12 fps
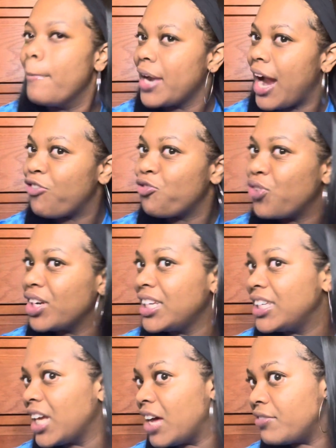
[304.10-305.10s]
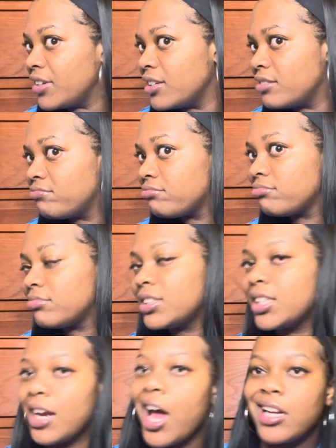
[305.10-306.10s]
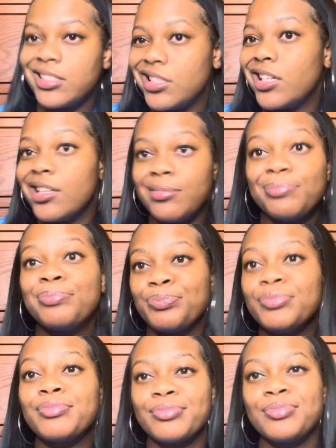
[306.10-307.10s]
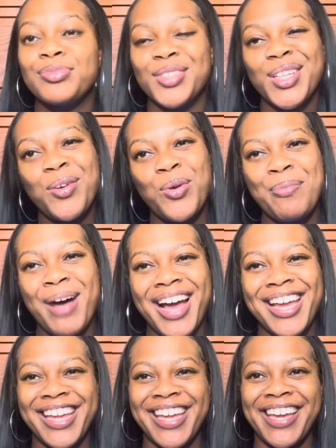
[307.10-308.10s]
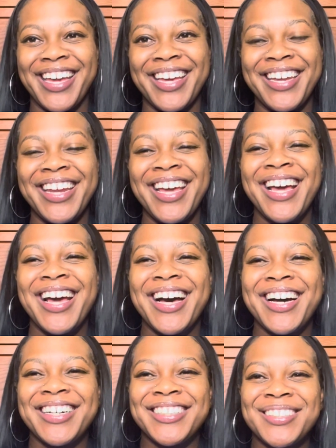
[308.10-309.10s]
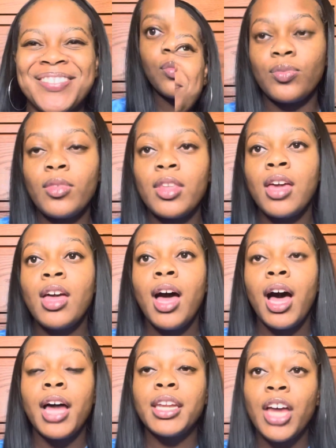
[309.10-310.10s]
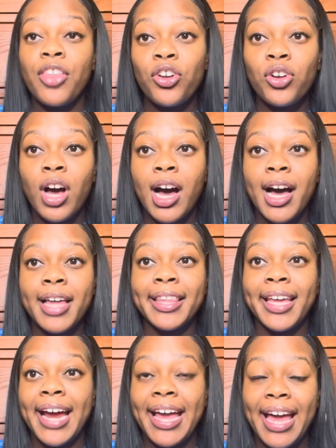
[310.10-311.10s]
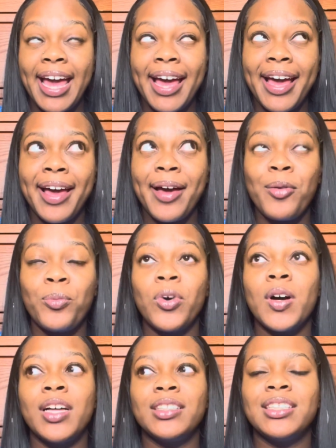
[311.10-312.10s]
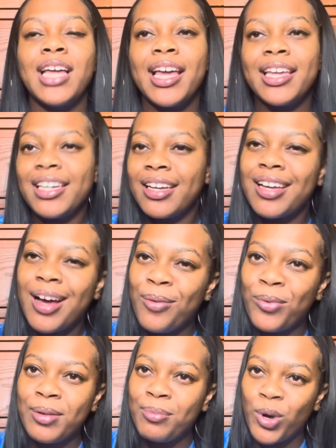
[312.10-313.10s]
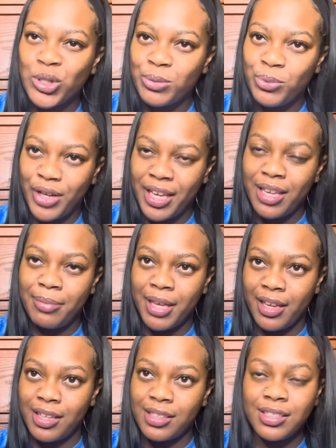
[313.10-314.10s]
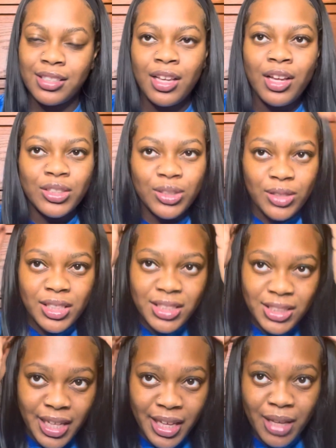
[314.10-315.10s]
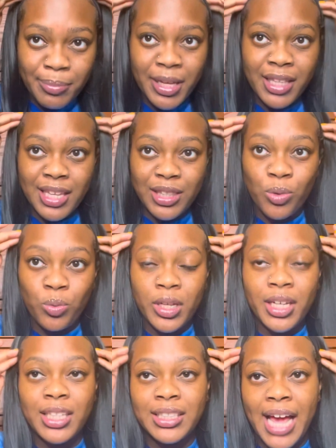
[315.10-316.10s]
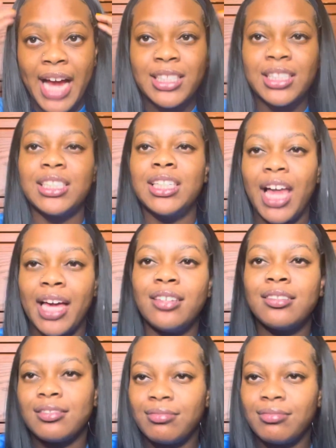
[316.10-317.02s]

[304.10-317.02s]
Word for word: But I really love it. 10 out of 10. We'll buy again. Um, another con that I had was that it didn't come with multiple headbands. So this is the headband that the wig is actually like